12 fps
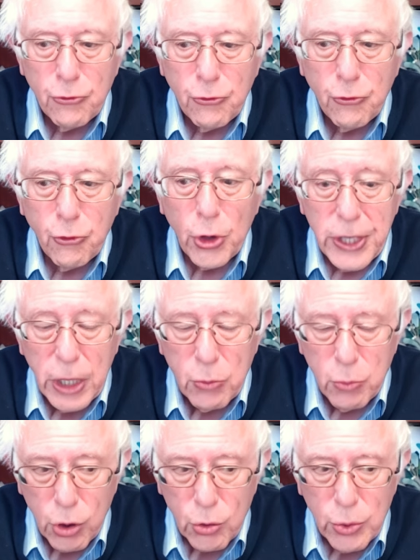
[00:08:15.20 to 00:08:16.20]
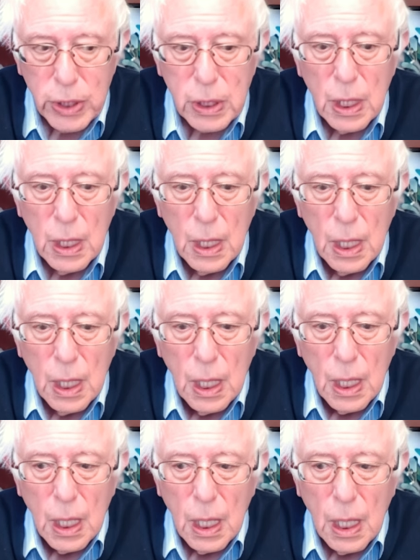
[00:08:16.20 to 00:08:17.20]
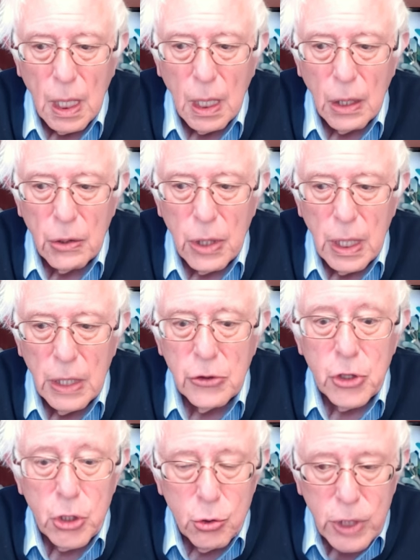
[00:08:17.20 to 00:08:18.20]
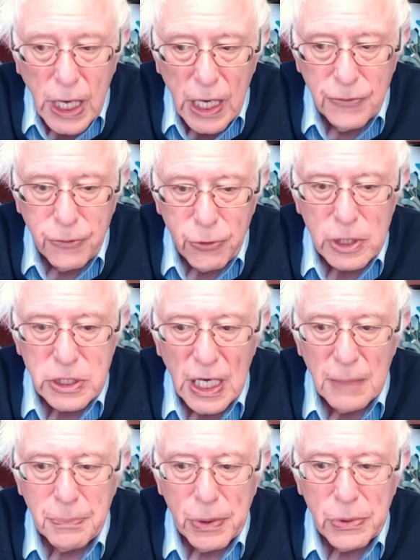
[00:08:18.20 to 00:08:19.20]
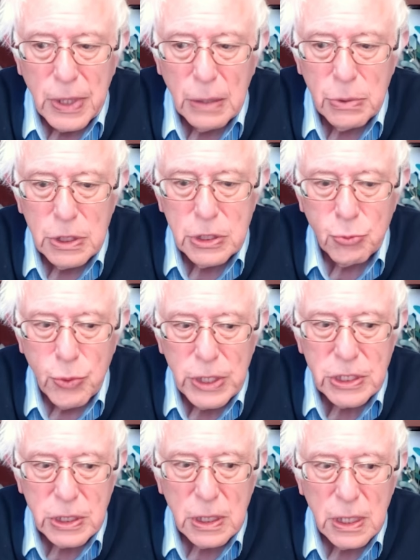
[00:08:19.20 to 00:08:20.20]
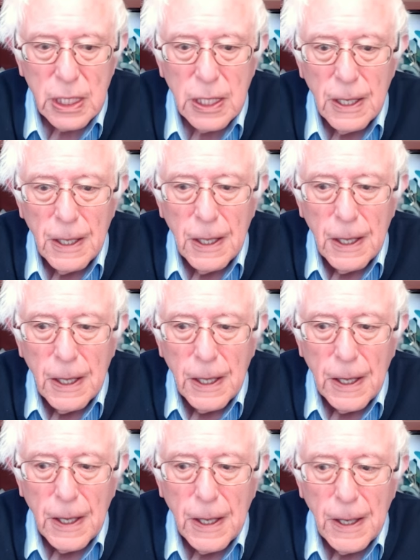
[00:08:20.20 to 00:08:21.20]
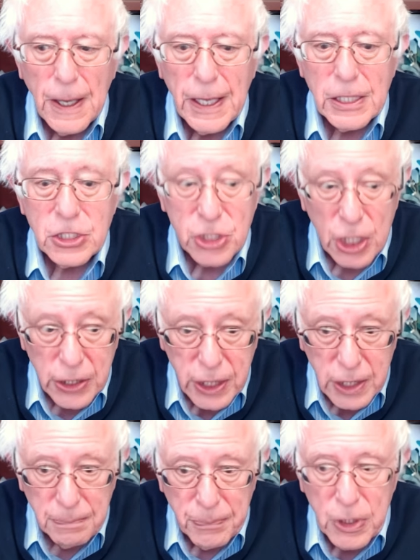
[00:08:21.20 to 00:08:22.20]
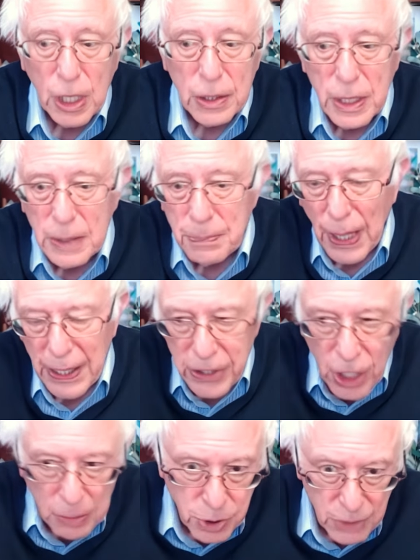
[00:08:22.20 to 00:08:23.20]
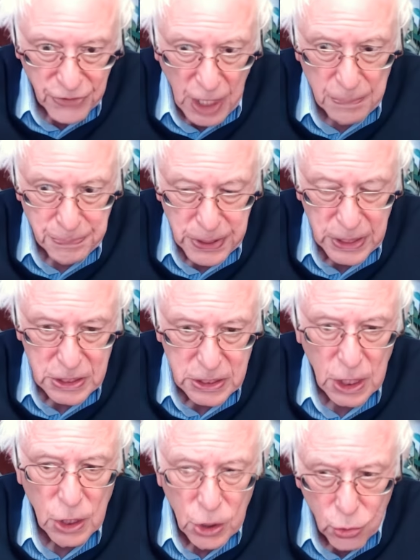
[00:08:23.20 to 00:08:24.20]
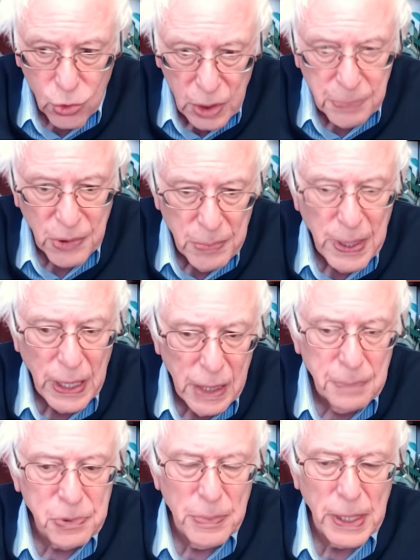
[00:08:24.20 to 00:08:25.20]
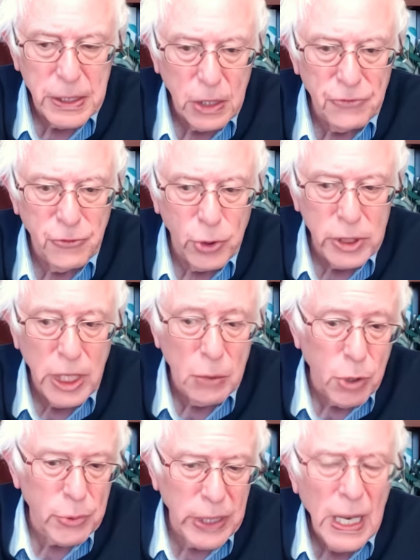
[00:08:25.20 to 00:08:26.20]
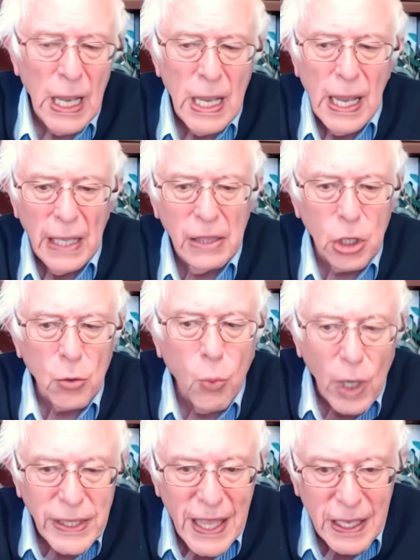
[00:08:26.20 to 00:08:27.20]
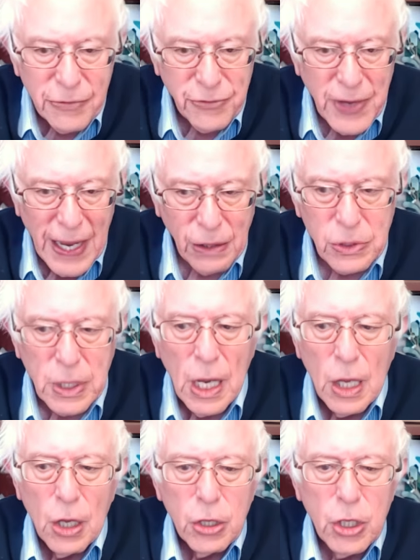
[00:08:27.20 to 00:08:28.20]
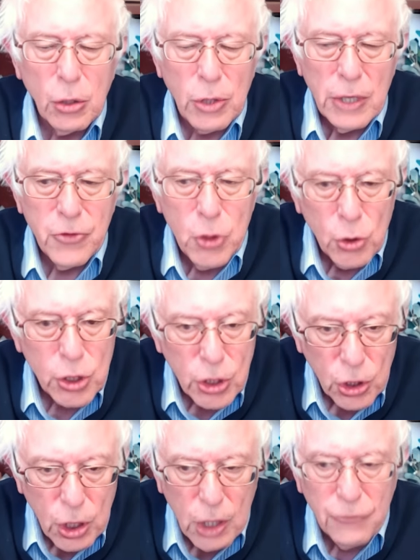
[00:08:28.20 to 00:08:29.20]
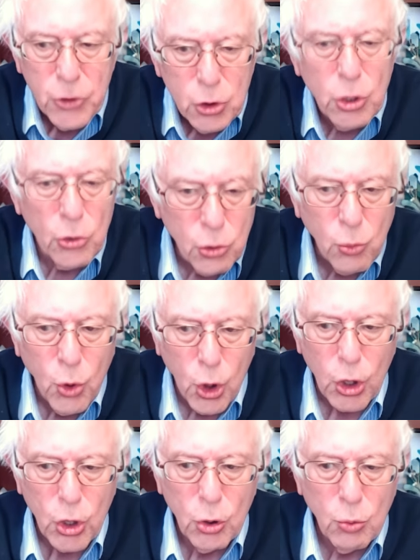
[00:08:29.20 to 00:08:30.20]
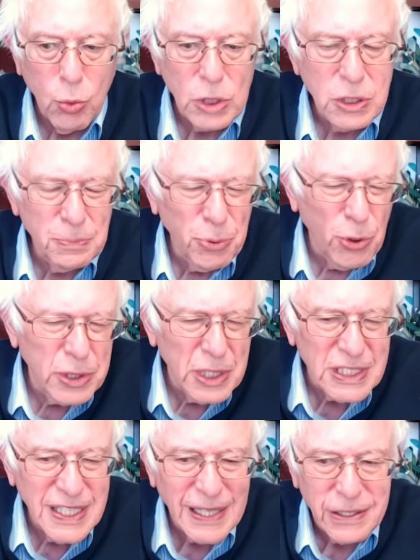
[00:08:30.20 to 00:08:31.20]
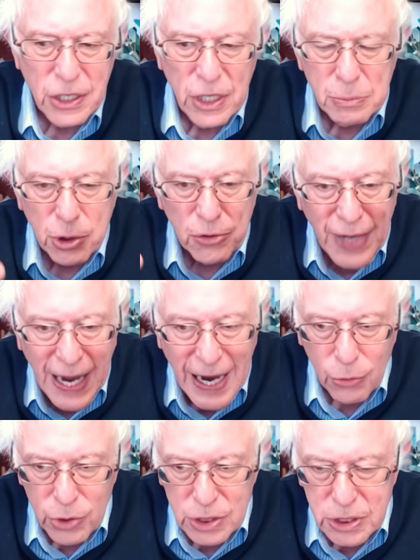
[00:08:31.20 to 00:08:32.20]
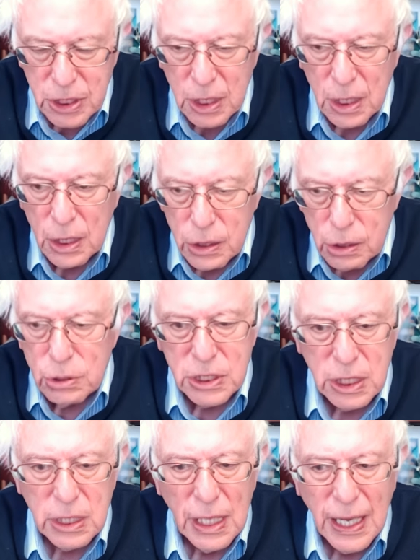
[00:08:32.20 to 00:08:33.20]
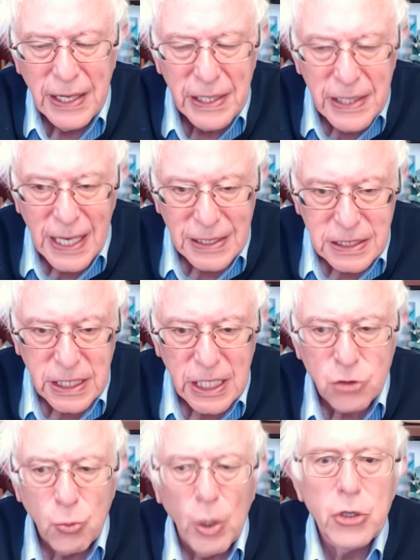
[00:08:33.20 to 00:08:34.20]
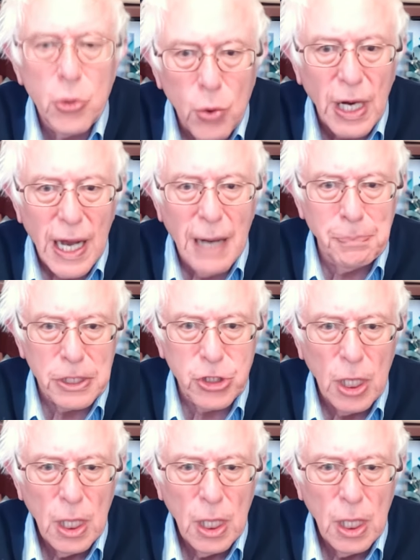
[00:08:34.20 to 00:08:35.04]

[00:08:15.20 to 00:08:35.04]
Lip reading: four-day work week. In the UK, for example, there was recently a study done by a number of companies who implemented a four-day work week. And look, what they found, you know, if you go to work, what's important is not the number of hours you sit at a desk, it's what you accomplish.